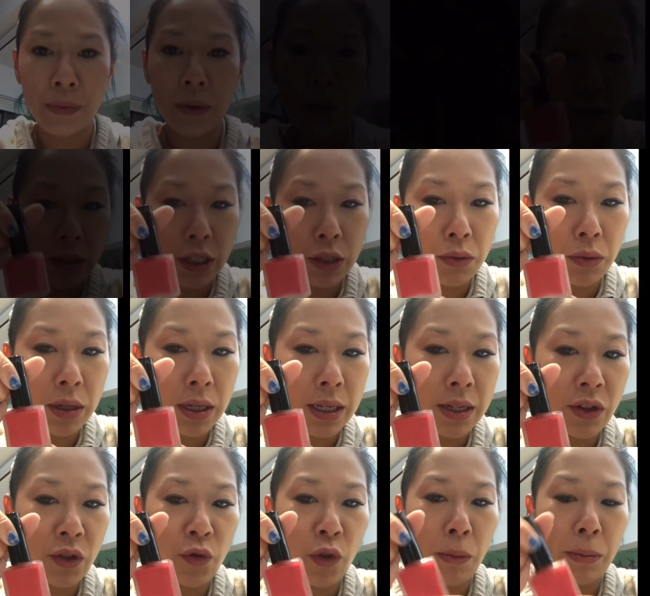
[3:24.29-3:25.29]
So this one
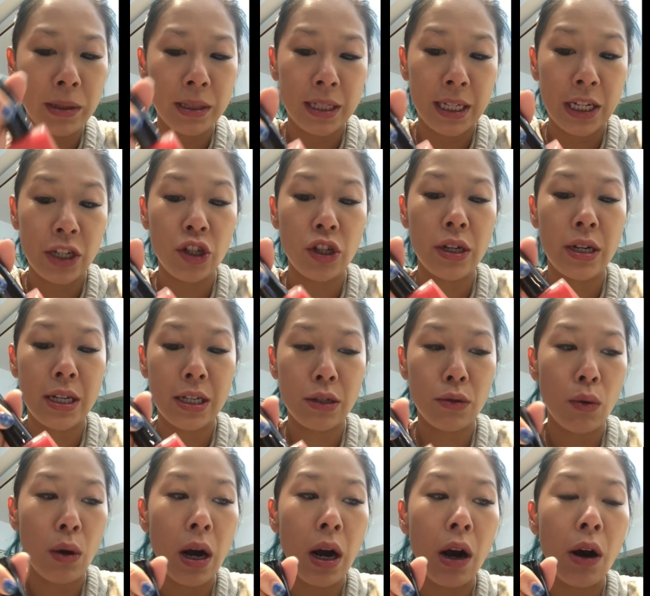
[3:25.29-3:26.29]
is from Addiction as
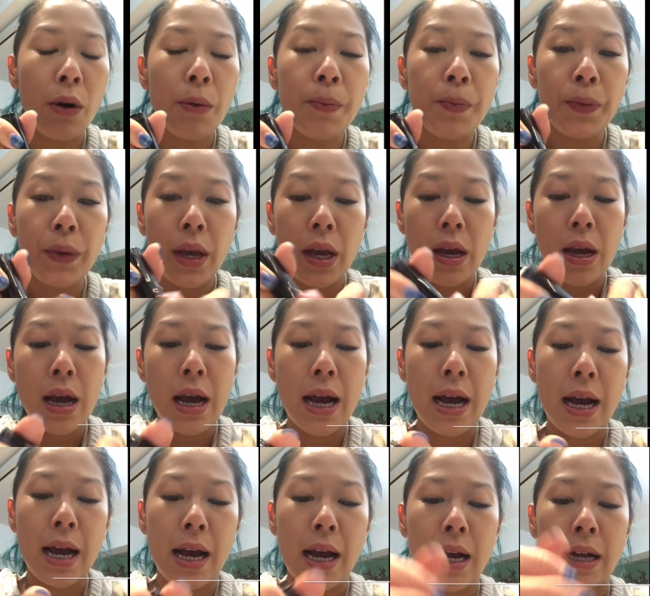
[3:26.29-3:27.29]
well,
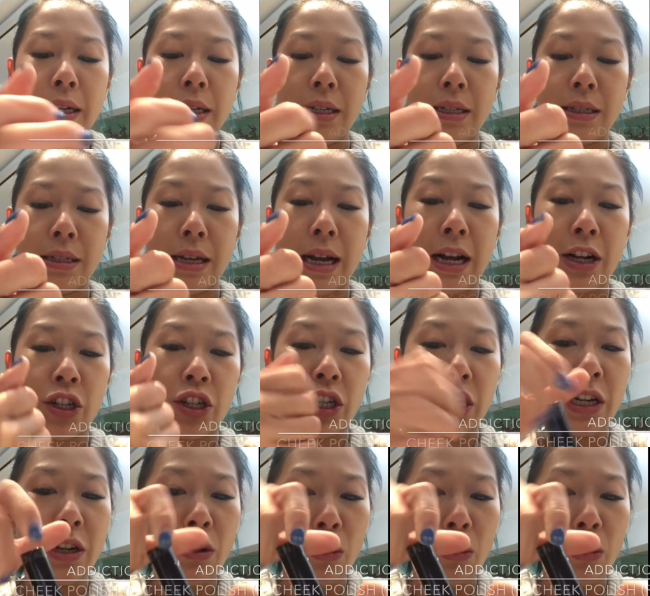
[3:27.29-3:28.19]
and it actually